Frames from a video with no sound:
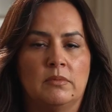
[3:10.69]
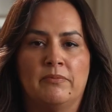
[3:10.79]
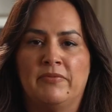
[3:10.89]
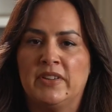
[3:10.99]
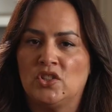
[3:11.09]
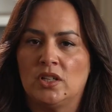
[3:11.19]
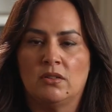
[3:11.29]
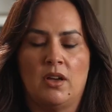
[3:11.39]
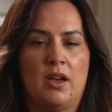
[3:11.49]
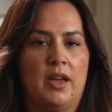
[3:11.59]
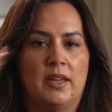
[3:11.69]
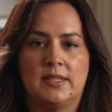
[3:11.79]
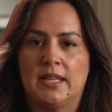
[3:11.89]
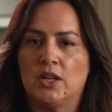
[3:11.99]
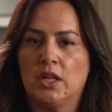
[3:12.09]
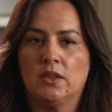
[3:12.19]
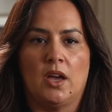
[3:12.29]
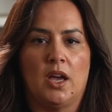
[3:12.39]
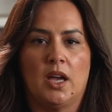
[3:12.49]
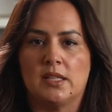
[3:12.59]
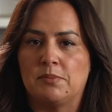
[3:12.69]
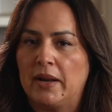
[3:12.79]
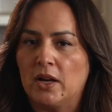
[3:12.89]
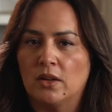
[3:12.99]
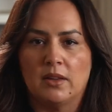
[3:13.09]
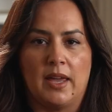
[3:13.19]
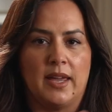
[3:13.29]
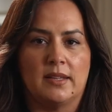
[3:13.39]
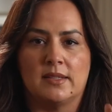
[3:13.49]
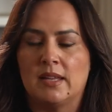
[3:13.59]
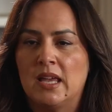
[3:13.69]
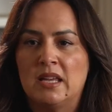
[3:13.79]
Vision loss, hearing loss, paralyzed,